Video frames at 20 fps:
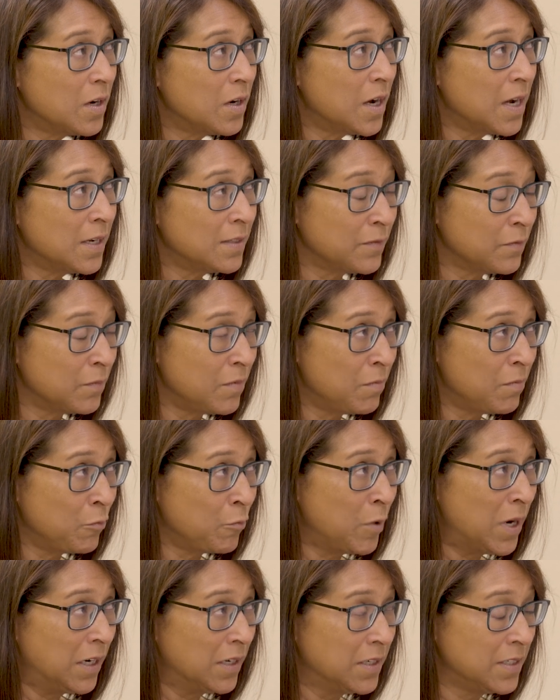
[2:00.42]
as
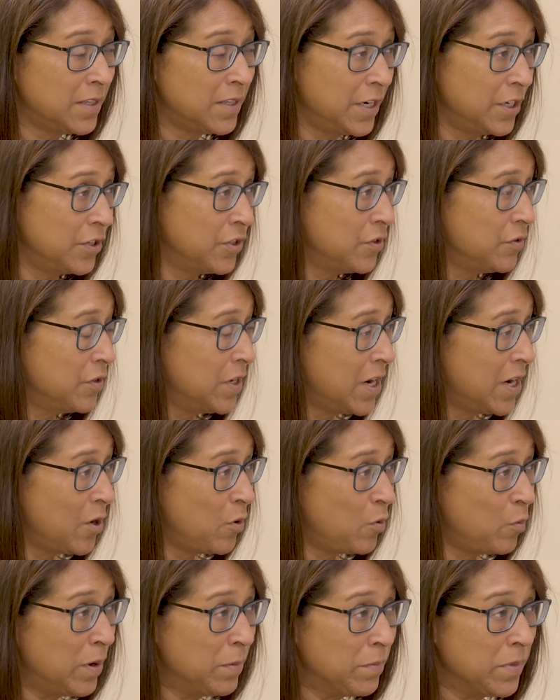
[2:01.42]
well as they do now
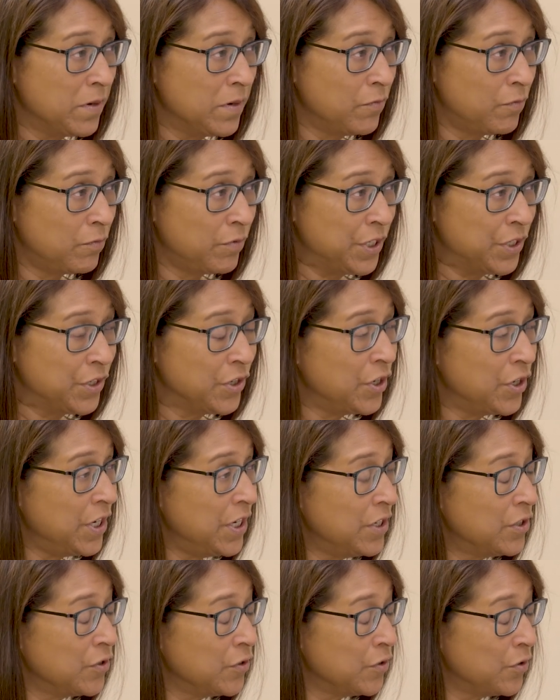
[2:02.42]
women
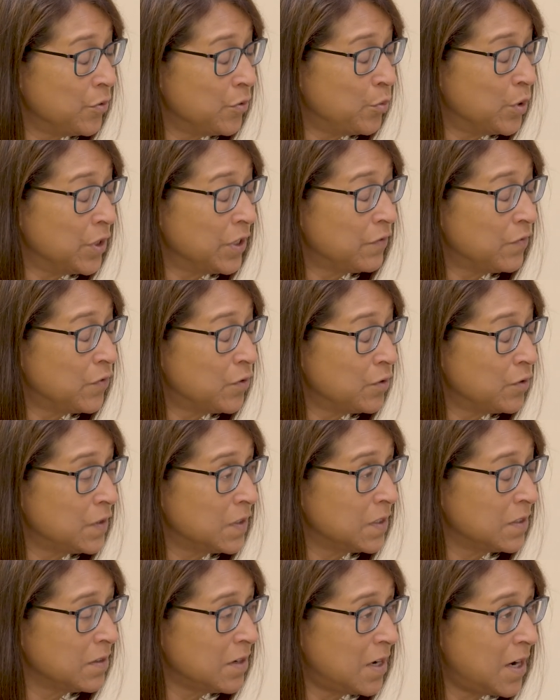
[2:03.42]
returning to the
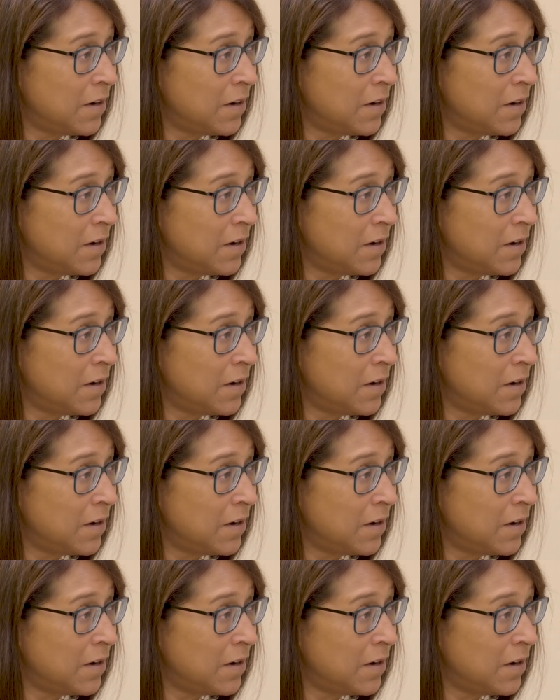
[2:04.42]
workforce